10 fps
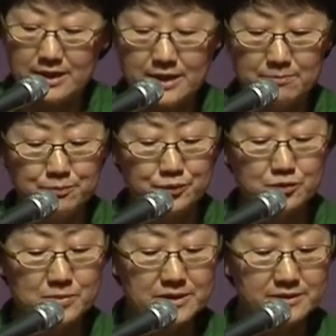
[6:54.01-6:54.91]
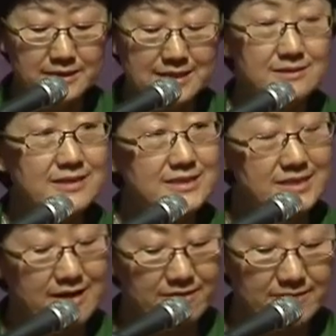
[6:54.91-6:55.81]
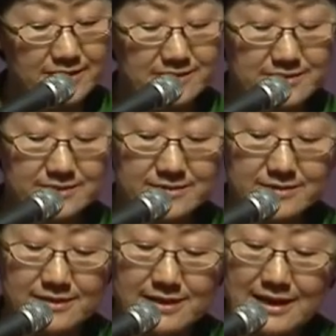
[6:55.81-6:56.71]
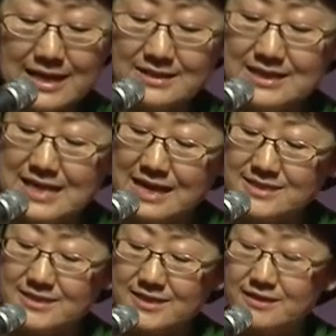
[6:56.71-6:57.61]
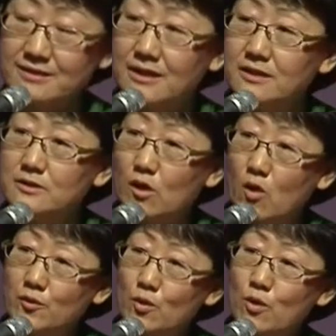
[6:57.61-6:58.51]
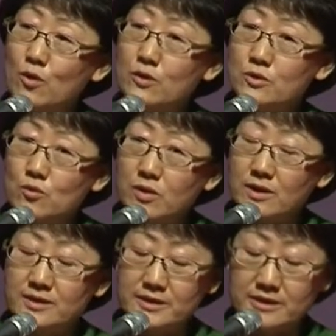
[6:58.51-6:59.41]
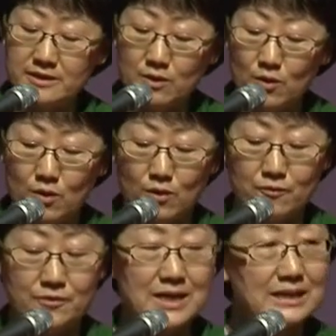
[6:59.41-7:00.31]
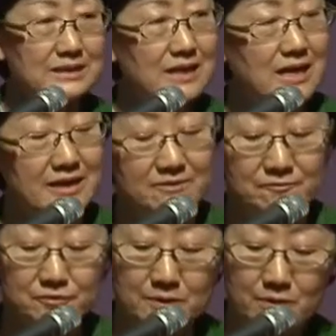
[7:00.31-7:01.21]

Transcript: improvement in these areas and enhancing the overall quality of life